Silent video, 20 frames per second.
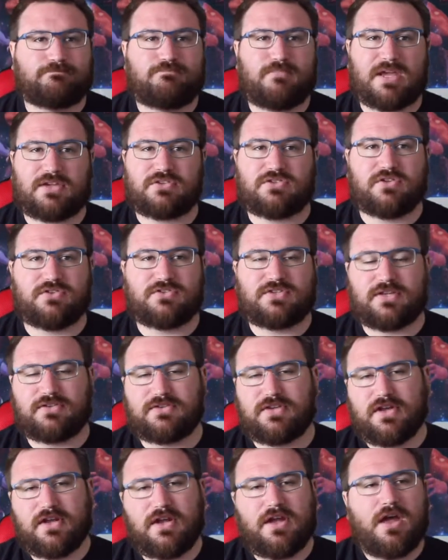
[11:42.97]
Makes no
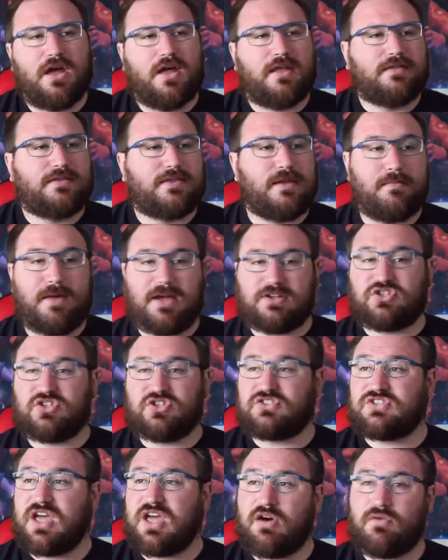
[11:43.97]
sense. The match
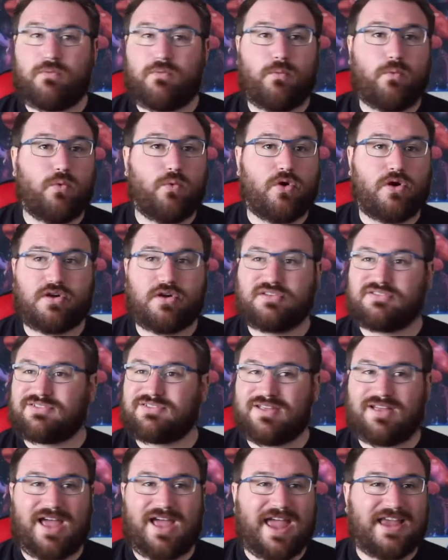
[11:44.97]
itself
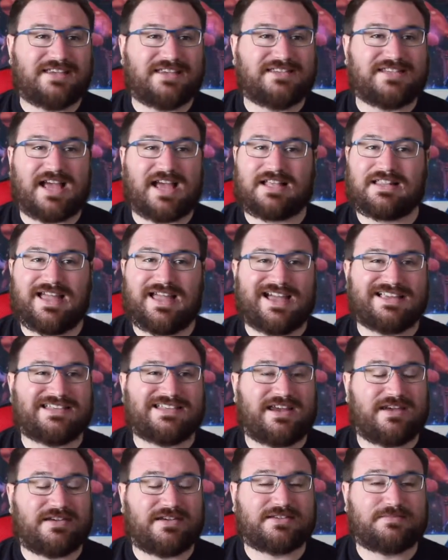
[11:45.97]
was exactly
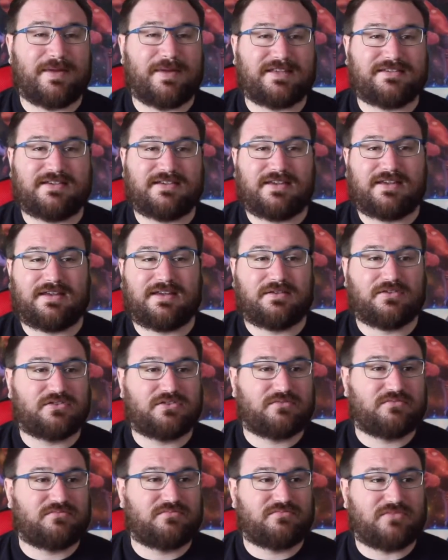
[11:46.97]
as I expected it.
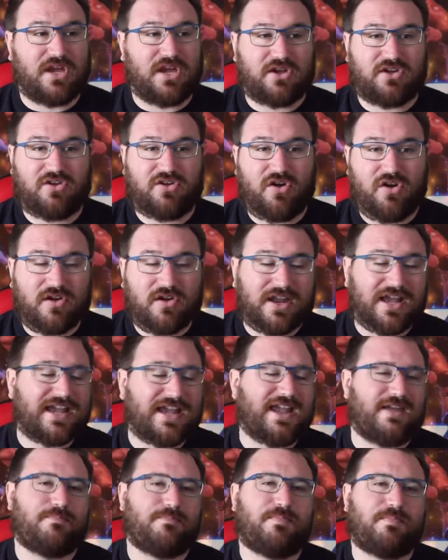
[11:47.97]
You're gonna
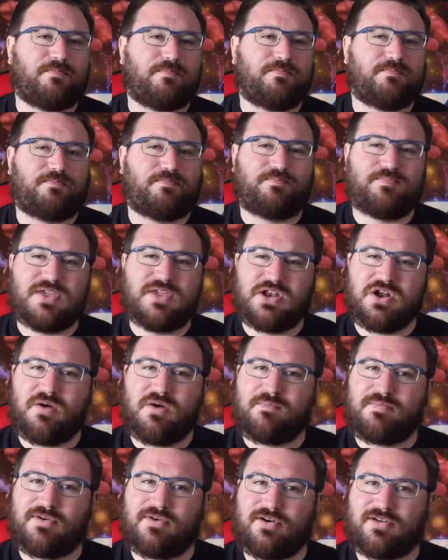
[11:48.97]
give, you
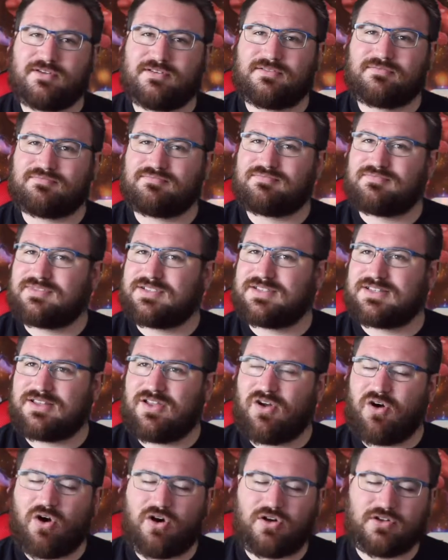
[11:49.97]
know, Braun
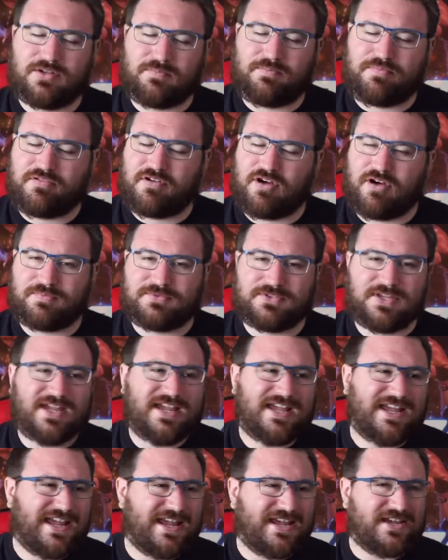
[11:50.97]
all the props.
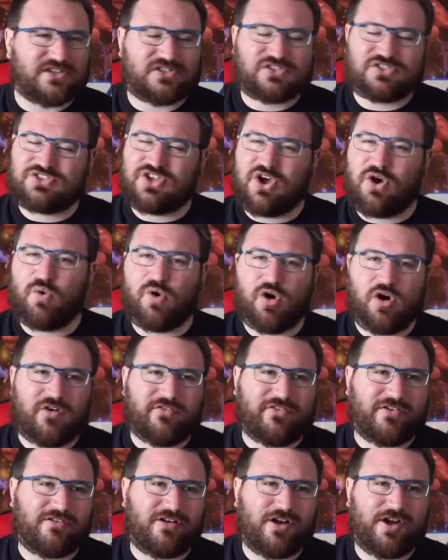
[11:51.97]
He is so
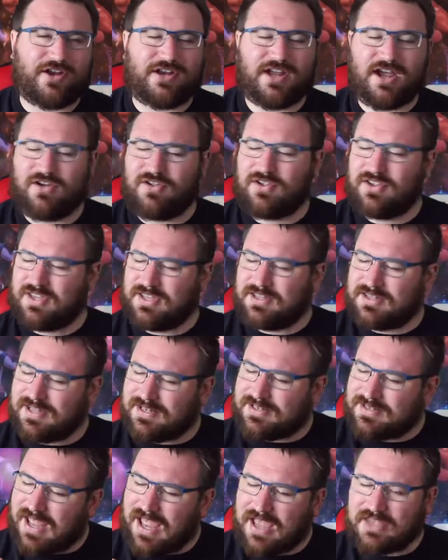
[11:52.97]
over right now,
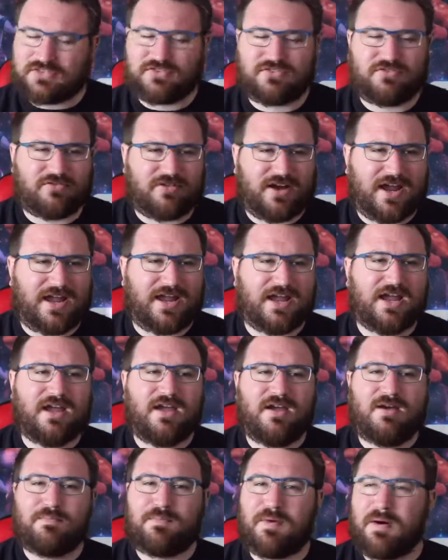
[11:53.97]
and that's great.
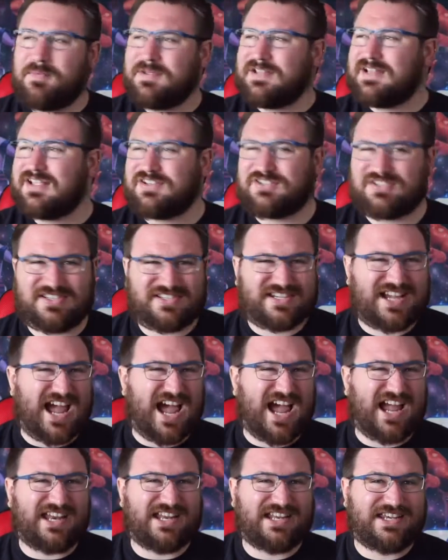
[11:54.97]
Bobby Lashley's
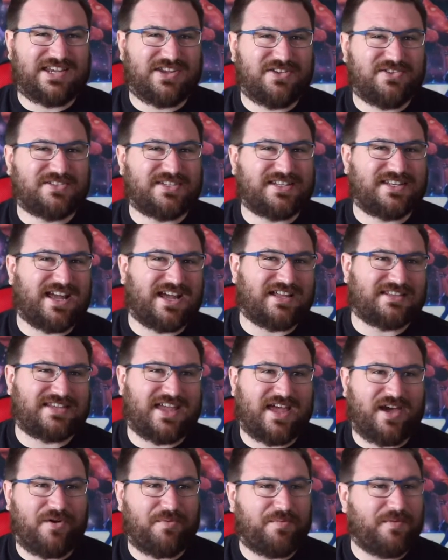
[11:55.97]
kind of using that
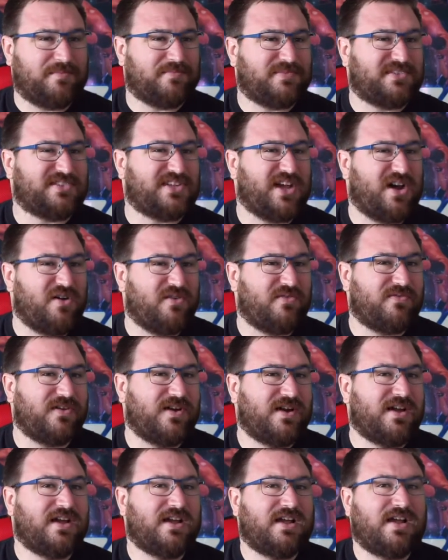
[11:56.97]
to help himself.
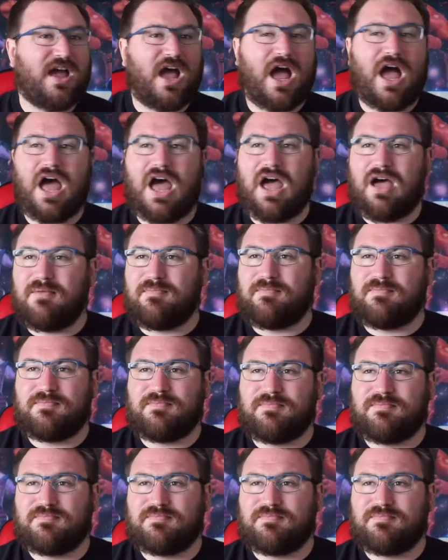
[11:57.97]
And